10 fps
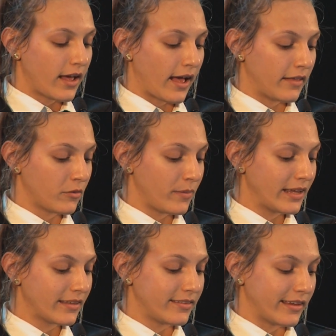as
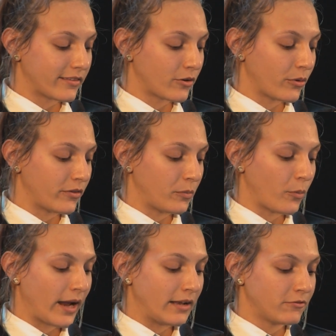omega-6 causes
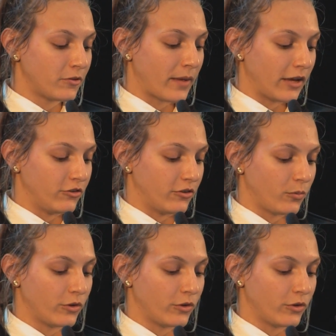brain inflammation,